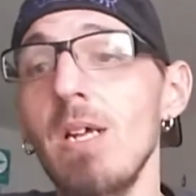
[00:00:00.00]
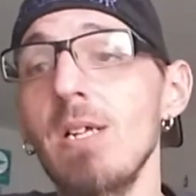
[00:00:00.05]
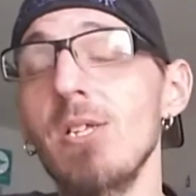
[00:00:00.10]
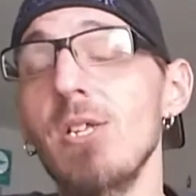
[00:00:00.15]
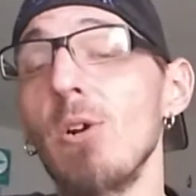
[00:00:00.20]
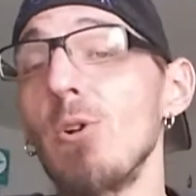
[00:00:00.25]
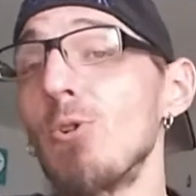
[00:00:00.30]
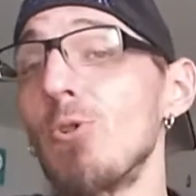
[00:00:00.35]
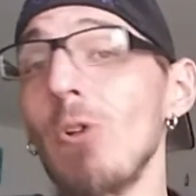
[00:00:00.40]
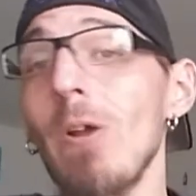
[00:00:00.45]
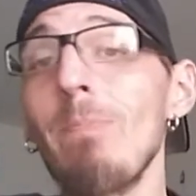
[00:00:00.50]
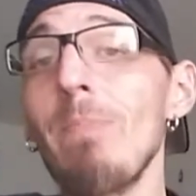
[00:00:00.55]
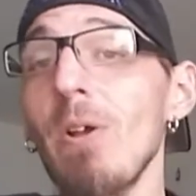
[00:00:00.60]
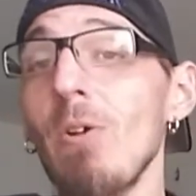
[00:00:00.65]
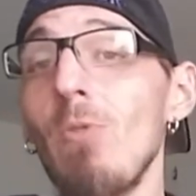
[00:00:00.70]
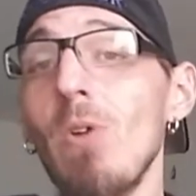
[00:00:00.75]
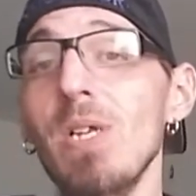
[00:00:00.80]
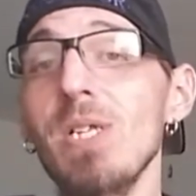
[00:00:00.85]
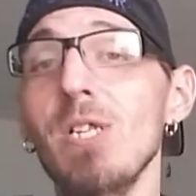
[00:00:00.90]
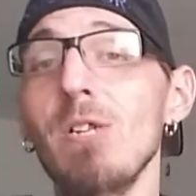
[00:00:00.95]
So
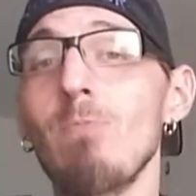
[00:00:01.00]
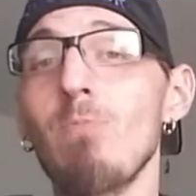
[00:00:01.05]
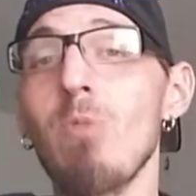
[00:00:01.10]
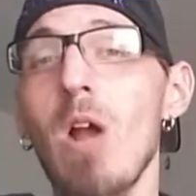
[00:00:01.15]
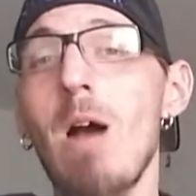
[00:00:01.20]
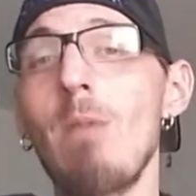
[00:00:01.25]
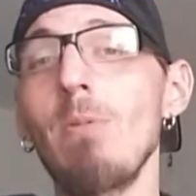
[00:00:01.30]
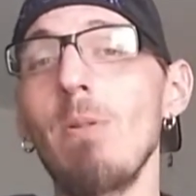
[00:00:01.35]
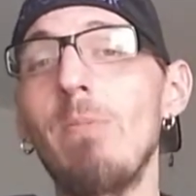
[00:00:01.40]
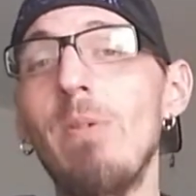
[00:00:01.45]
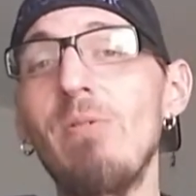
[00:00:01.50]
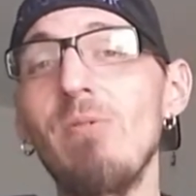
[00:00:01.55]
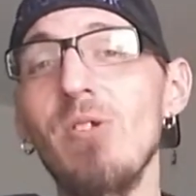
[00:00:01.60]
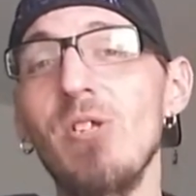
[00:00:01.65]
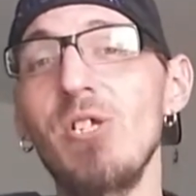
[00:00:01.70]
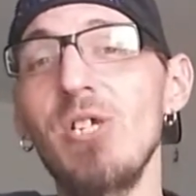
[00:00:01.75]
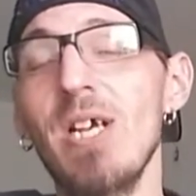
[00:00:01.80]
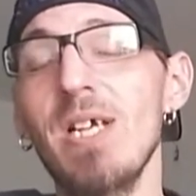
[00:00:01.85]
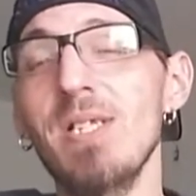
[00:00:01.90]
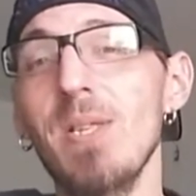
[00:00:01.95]
dripping wasn't a problem. It
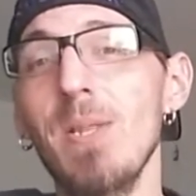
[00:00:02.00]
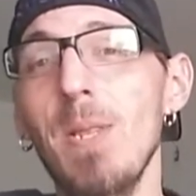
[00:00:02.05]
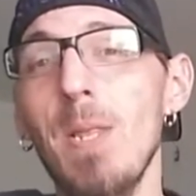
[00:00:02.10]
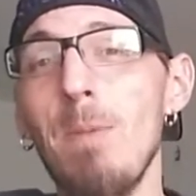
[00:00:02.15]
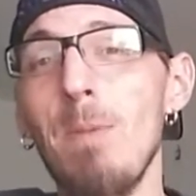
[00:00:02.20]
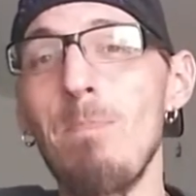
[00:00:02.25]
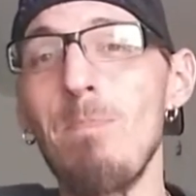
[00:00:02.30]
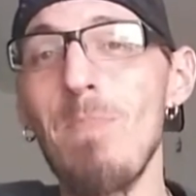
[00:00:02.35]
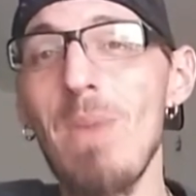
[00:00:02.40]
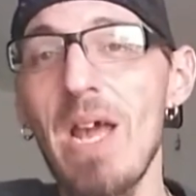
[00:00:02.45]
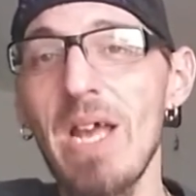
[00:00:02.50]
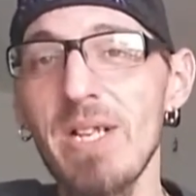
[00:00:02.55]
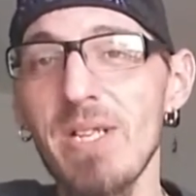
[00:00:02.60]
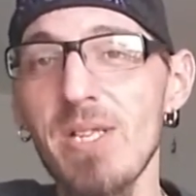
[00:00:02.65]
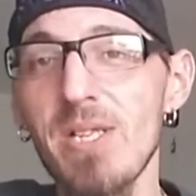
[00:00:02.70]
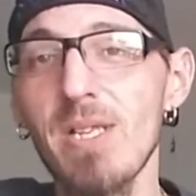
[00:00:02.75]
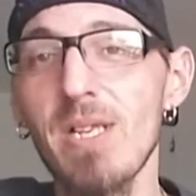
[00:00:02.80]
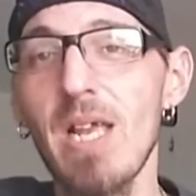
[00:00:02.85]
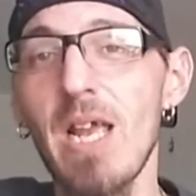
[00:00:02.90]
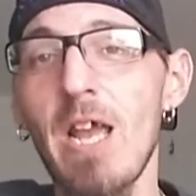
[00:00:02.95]
was just the
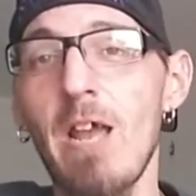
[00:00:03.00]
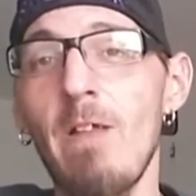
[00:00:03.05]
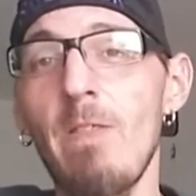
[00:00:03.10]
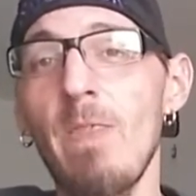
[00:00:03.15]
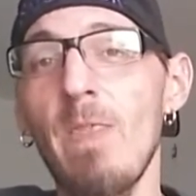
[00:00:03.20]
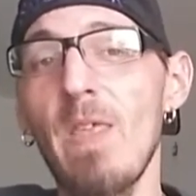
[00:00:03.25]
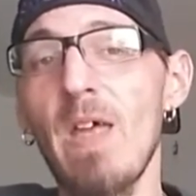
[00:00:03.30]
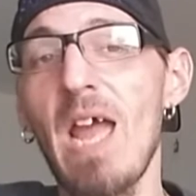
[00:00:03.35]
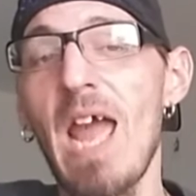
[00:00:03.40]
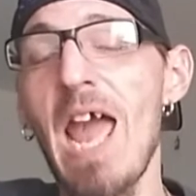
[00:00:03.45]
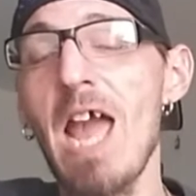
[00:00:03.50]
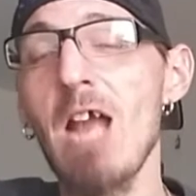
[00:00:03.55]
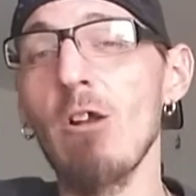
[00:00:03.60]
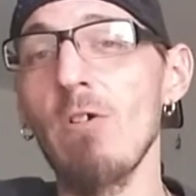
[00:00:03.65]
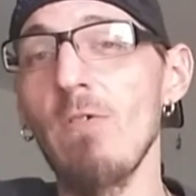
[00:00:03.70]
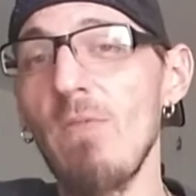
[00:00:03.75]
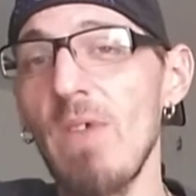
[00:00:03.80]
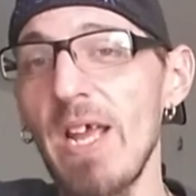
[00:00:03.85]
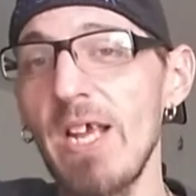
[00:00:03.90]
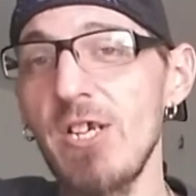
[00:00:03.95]
mess and the
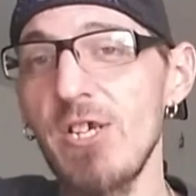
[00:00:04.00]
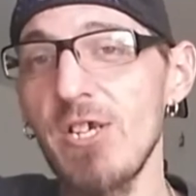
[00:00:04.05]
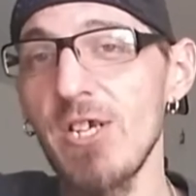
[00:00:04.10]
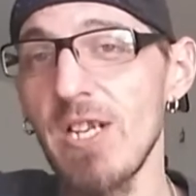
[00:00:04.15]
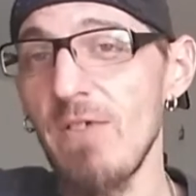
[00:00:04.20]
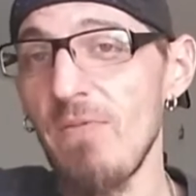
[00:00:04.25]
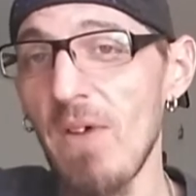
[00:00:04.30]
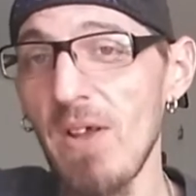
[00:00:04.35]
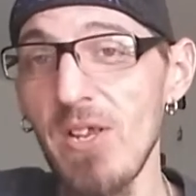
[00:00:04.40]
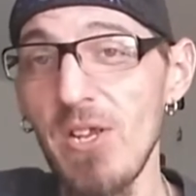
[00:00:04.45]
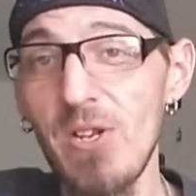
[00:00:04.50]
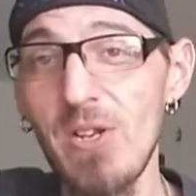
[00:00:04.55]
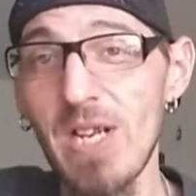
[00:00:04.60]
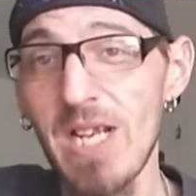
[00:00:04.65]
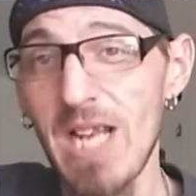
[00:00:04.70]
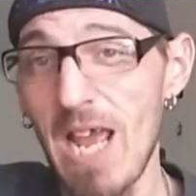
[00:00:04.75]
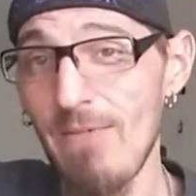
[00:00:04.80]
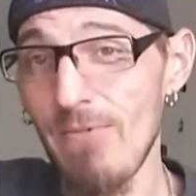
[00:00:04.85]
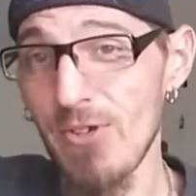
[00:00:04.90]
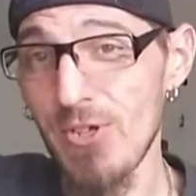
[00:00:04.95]
aggravation. If you
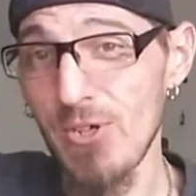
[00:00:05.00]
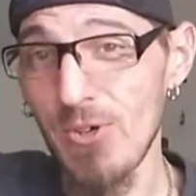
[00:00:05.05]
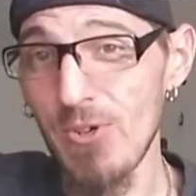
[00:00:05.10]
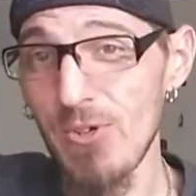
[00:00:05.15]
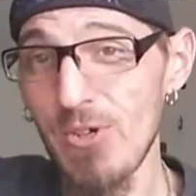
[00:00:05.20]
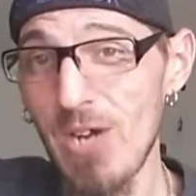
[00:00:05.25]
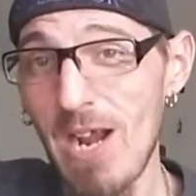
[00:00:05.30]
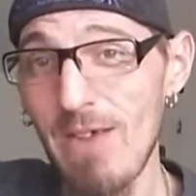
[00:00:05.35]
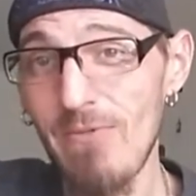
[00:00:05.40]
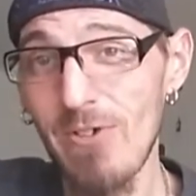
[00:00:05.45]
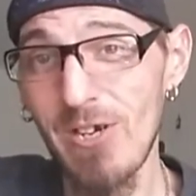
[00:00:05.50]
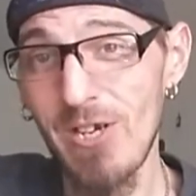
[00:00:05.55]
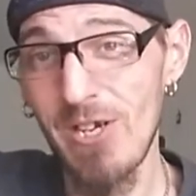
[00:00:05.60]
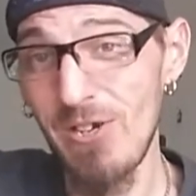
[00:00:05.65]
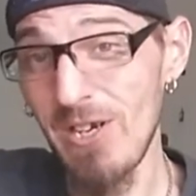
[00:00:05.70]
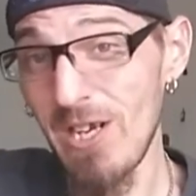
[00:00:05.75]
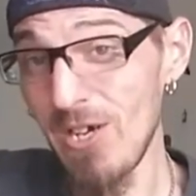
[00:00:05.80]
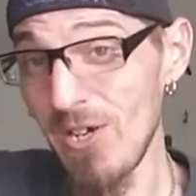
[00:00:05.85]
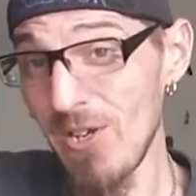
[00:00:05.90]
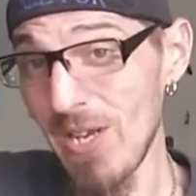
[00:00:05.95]
didn't have a screwdriver and
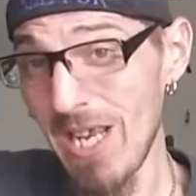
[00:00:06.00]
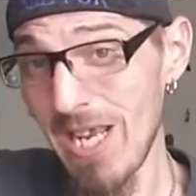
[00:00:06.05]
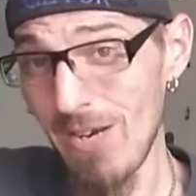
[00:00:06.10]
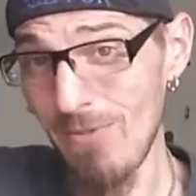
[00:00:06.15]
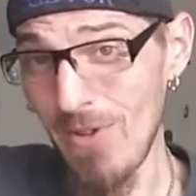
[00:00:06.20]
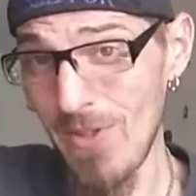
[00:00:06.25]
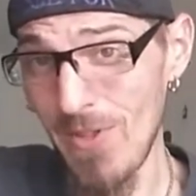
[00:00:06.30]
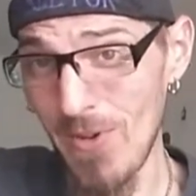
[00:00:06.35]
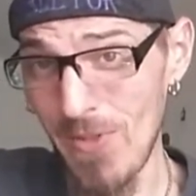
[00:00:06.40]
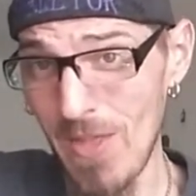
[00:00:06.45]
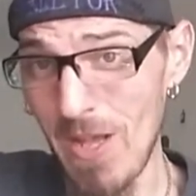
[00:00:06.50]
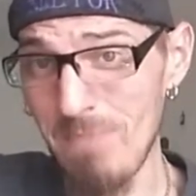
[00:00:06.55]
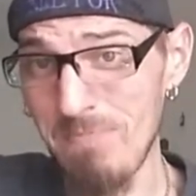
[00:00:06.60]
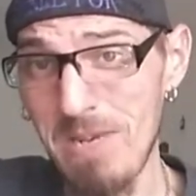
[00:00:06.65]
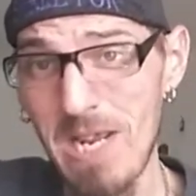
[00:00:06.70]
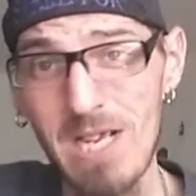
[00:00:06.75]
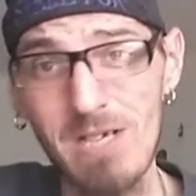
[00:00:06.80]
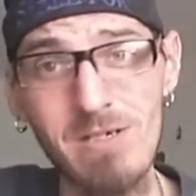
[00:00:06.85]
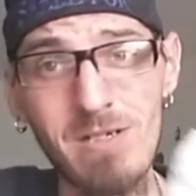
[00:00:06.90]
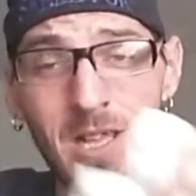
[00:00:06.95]
you couldn't get it with your
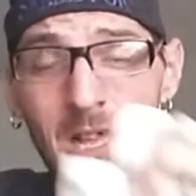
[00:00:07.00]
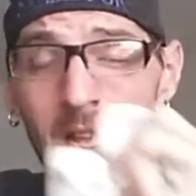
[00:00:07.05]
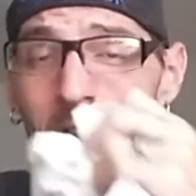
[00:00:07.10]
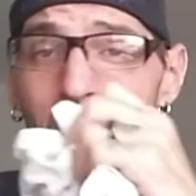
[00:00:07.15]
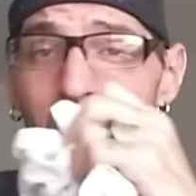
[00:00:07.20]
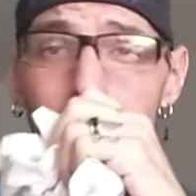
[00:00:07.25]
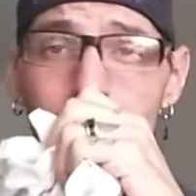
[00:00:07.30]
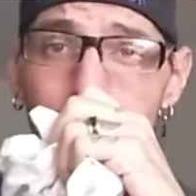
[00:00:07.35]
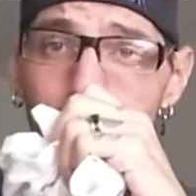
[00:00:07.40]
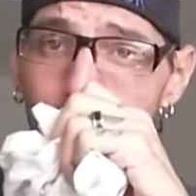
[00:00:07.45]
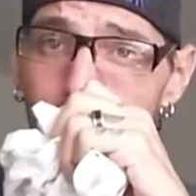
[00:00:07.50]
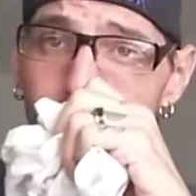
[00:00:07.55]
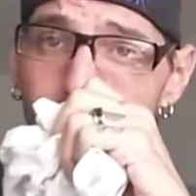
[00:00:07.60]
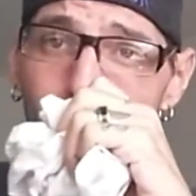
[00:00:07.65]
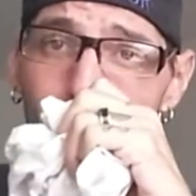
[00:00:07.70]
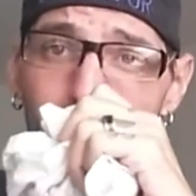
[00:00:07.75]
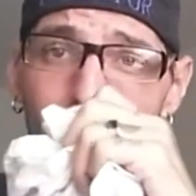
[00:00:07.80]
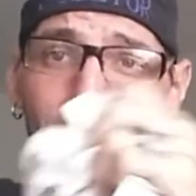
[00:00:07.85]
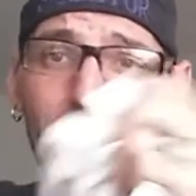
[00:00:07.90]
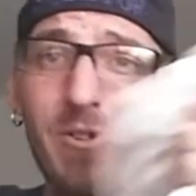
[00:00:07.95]
thumbnail,
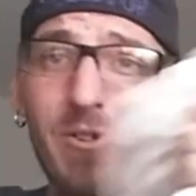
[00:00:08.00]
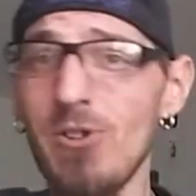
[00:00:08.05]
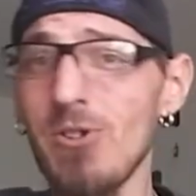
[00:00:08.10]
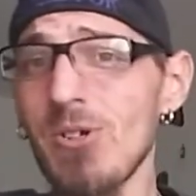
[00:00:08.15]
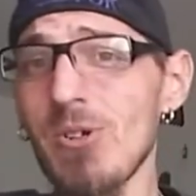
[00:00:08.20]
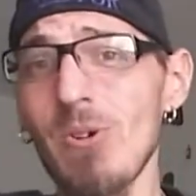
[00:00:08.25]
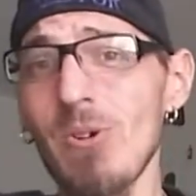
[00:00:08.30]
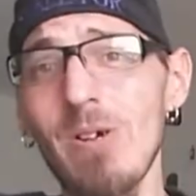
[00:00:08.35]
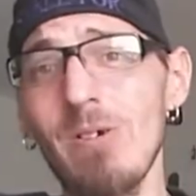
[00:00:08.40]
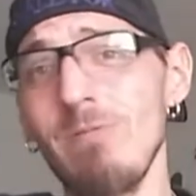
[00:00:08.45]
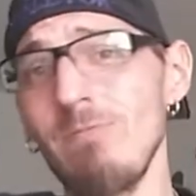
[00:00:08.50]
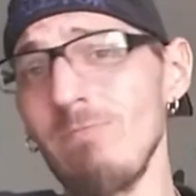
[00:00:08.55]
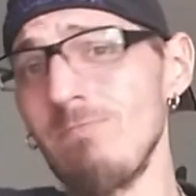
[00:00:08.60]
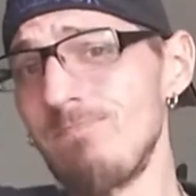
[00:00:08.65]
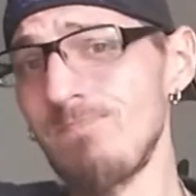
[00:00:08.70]
dude, you're screwed.